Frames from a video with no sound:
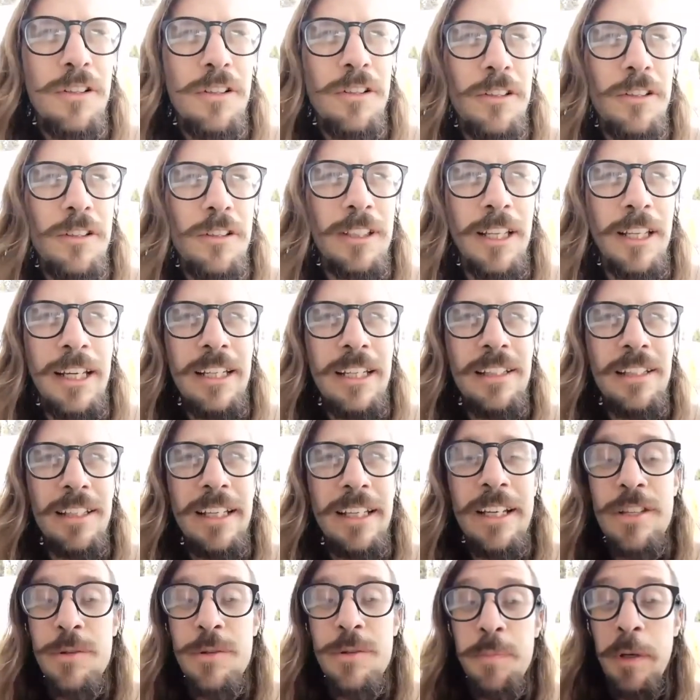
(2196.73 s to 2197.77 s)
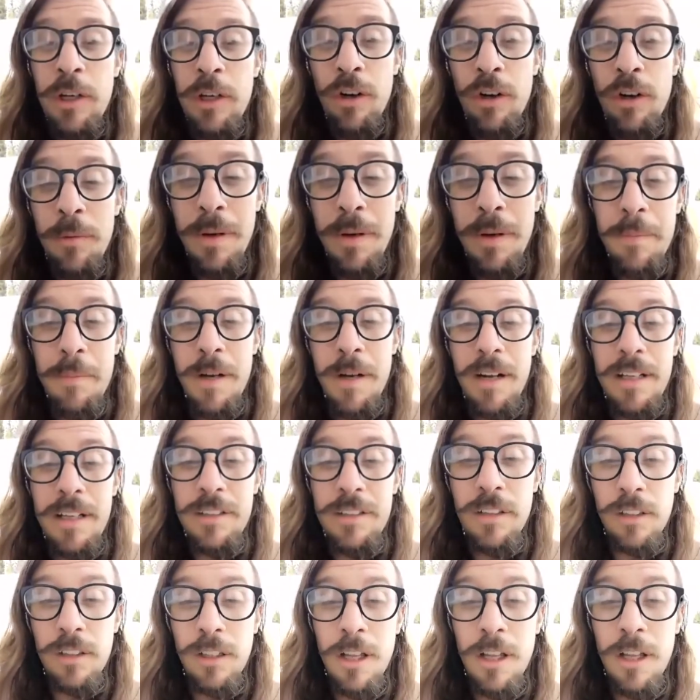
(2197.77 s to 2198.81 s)
Lately, it's been on my
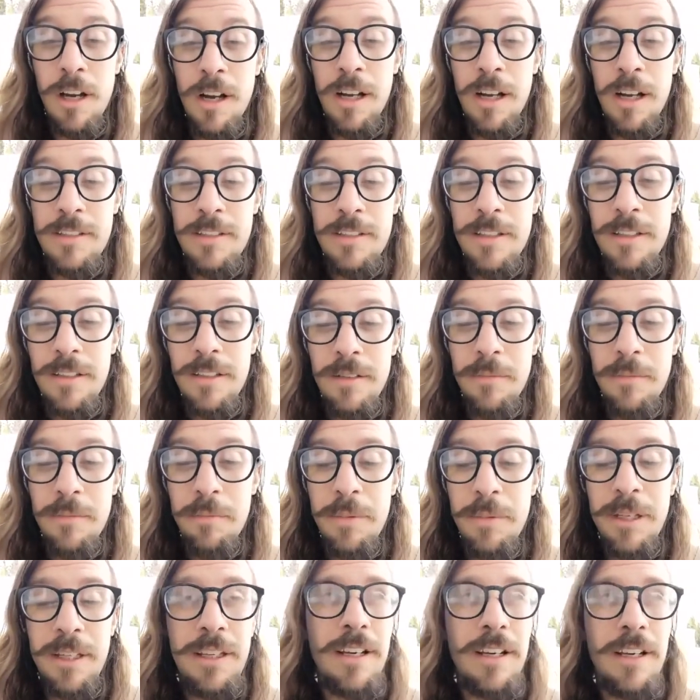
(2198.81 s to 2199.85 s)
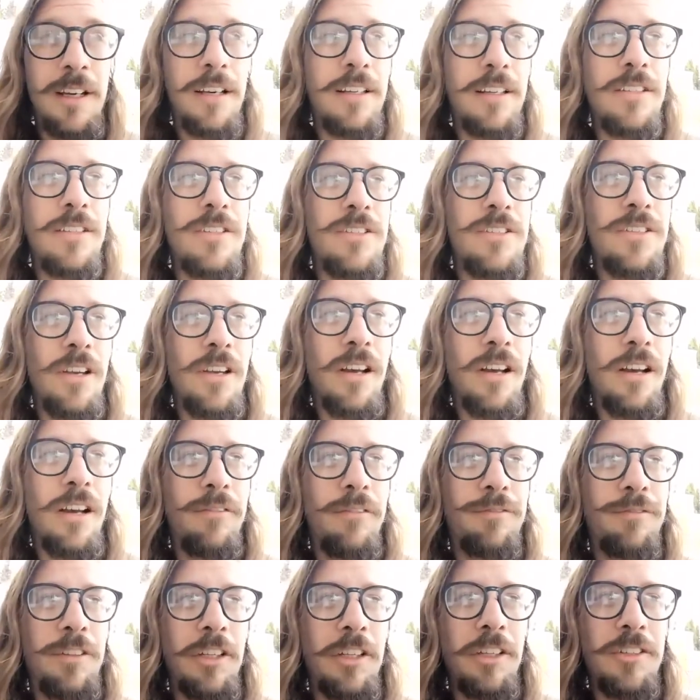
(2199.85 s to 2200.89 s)
mind a lot because
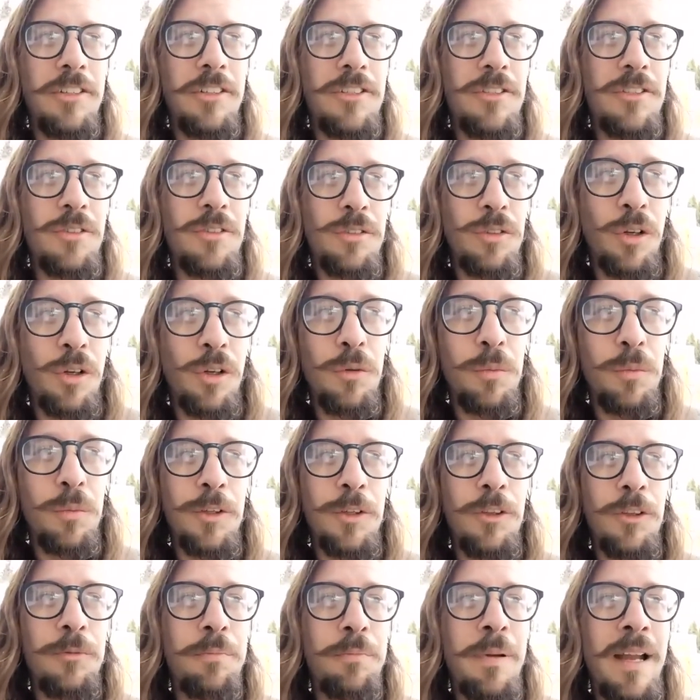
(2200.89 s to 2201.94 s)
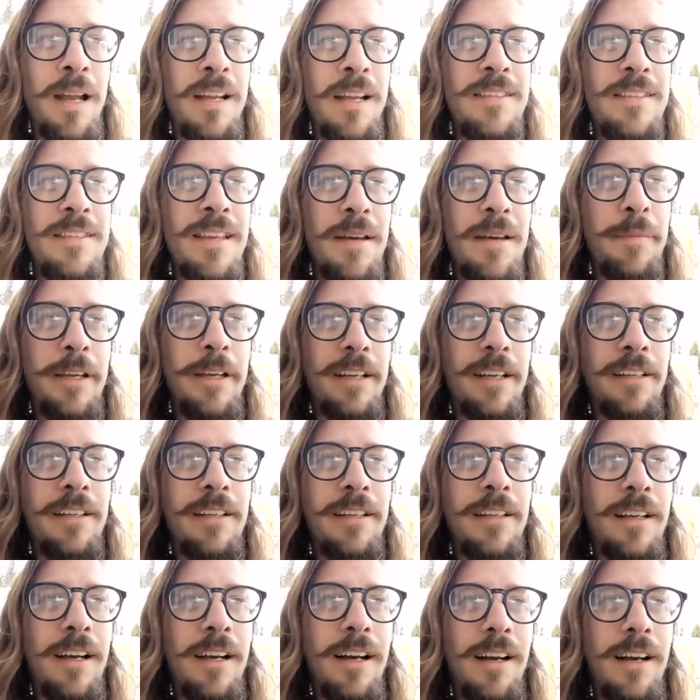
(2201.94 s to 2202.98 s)
of this global pandemic.
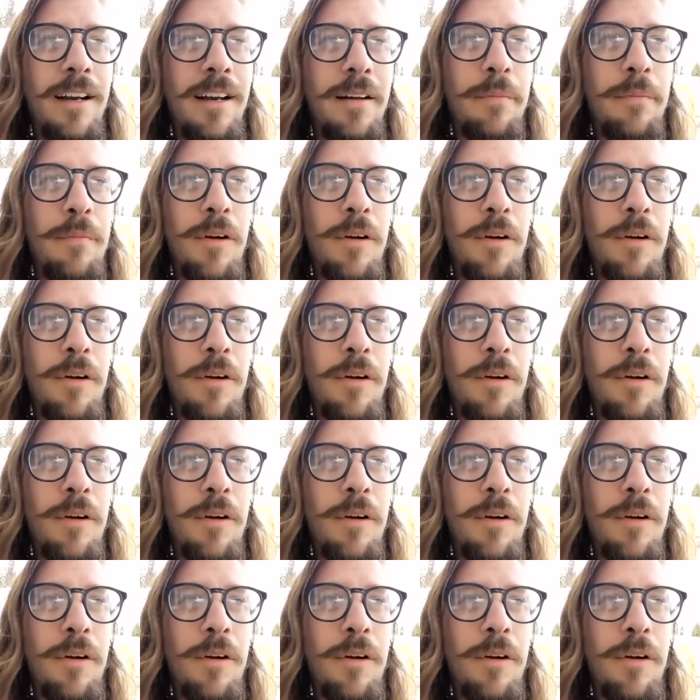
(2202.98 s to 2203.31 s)
I've